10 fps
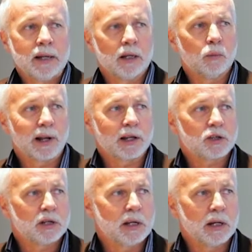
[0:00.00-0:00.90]
in
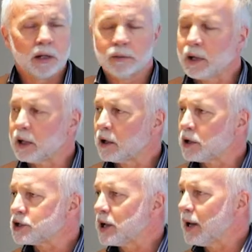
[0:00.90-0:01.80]
Wellington here and in
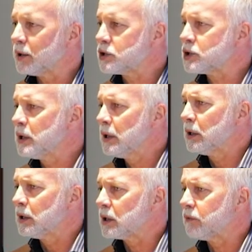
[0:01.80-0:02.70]
the Sounds,
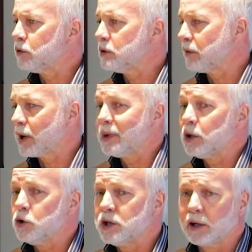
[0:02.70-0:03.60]

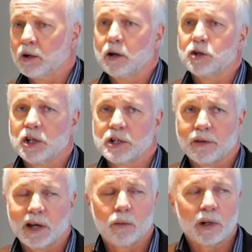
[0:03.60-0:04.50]
developing new technologies
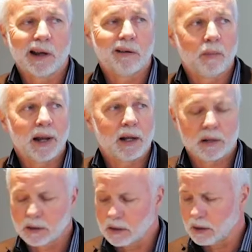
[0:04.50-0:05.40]
for how we go about
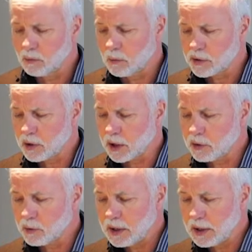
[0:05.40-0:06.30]
what we're trying
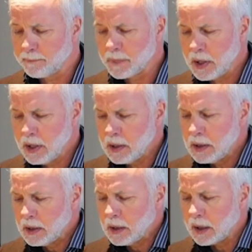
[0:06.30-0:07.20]
to do here.
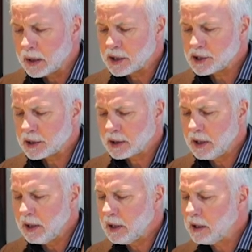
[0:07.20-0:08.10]
And I guess the
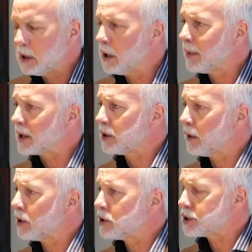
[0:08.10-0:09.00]
key
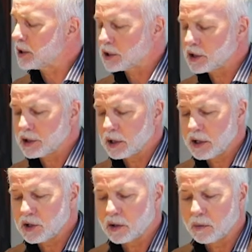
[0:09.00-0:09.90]
of those things is that
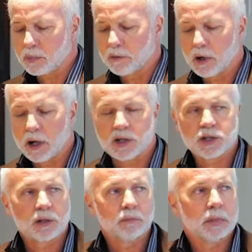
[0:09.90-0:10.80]
each of them provides
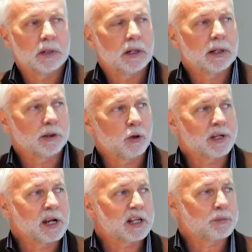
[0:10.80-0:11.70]
some
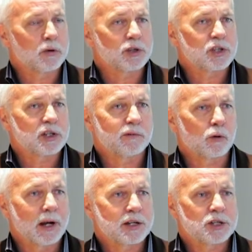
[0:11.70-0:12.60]
learning experiences
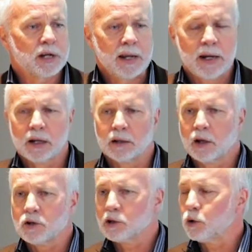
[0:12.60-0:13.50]
for us, and
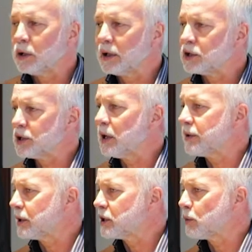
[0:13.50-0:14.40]
those learnings
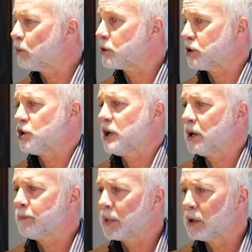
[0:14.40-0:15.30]
are things we want to
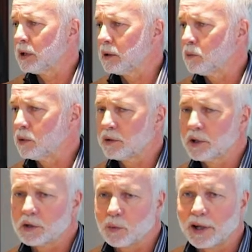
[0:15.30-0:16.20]
share with
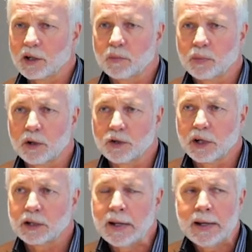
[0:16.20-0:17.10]
this Wellington
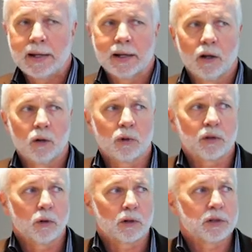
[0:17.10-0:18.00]
project, along
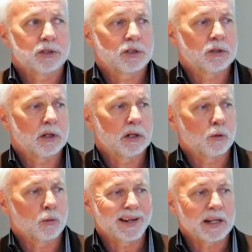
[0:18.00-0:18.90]
with what is
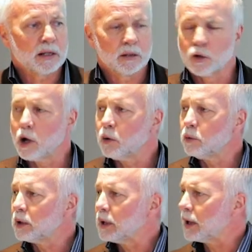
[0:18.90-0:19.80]
already
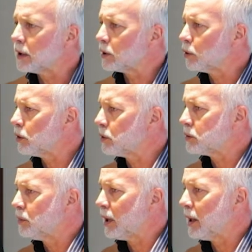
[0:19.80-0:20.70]
known and
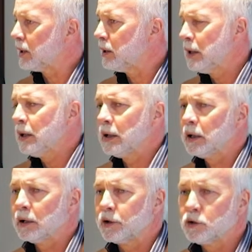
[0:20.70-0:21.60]
learnt by
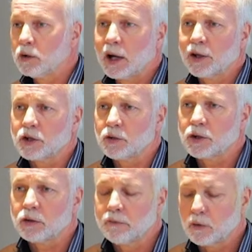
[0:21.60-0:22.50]
the two
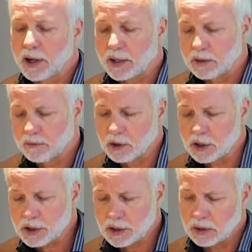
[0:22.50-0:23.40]
councils who are very active in
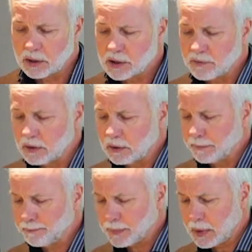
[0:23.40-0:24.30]
this field.
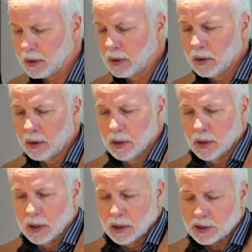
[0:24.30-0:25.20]

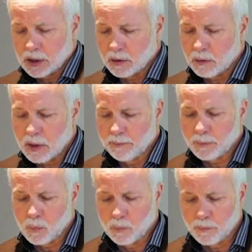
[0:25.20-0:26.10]

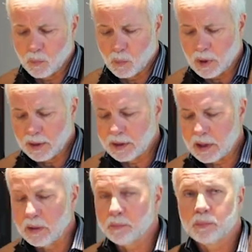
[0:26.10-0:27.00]
So while
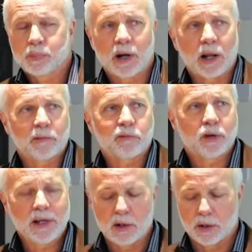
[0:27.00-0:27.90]
the
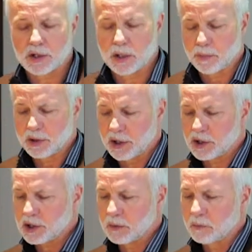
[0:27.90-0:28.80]
predator-free concept
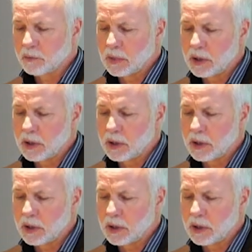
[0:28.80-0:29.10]
presents some